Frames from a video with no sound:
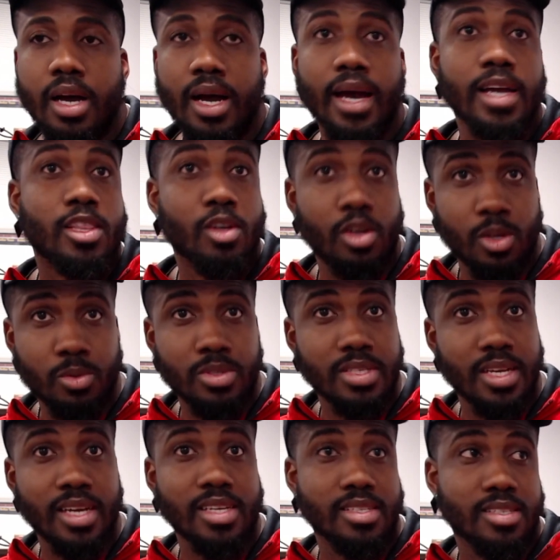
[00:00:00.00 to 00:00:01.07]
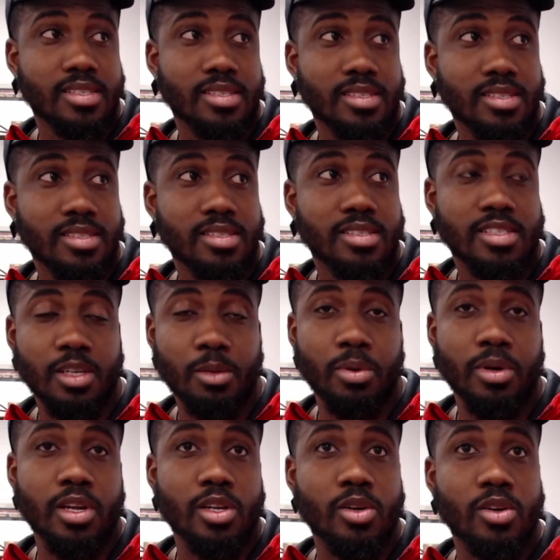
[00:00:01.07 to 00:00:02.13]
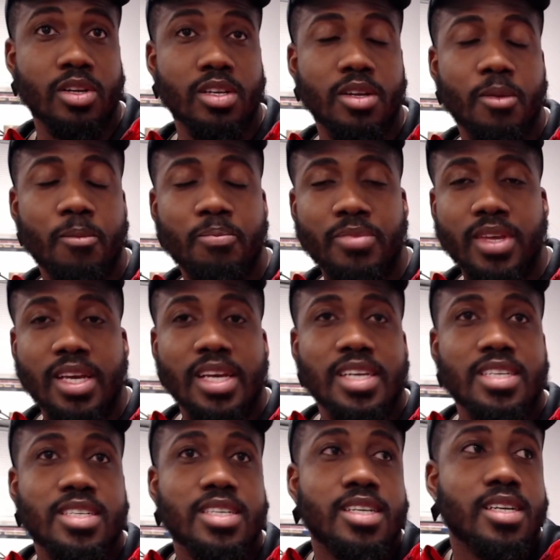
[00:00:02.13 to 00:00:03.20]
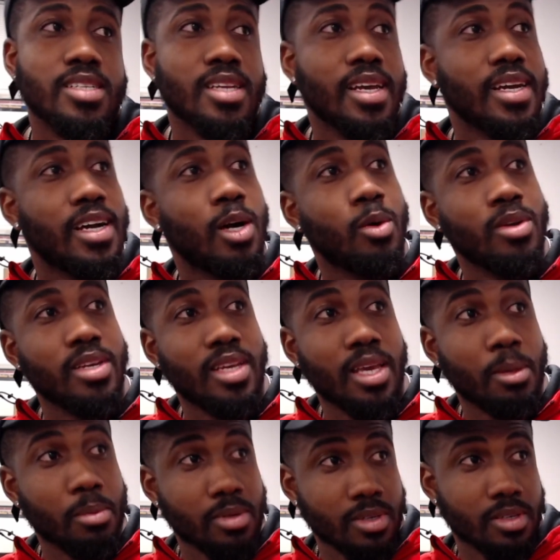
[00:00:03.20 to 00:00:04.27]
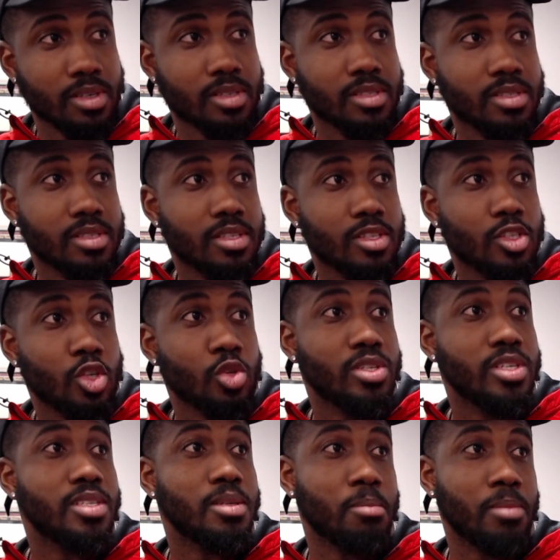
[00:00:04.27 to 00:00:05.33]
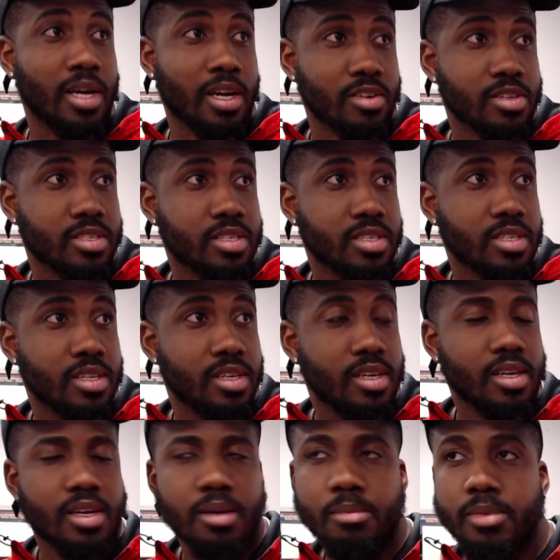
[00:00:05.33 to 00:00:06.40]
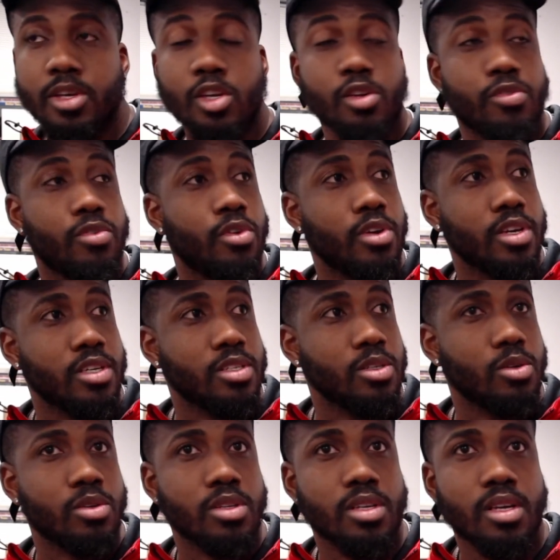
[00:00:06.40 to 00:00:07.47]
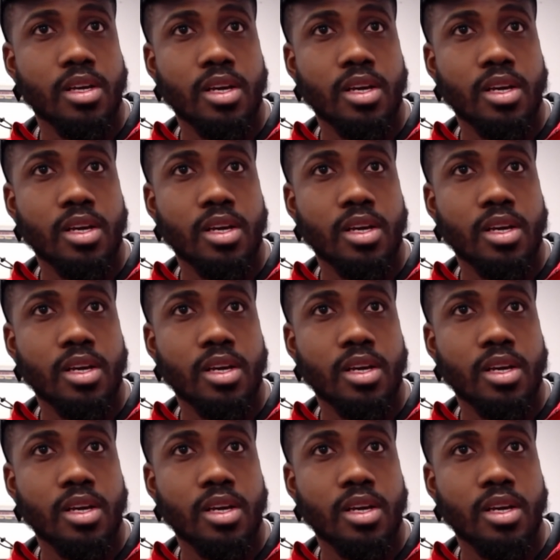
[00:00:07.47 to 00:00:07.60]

I thought it was nice. She put it on. She doesn't like how her navel looks, so she's embarrassed. I'm like, you're 4 years old.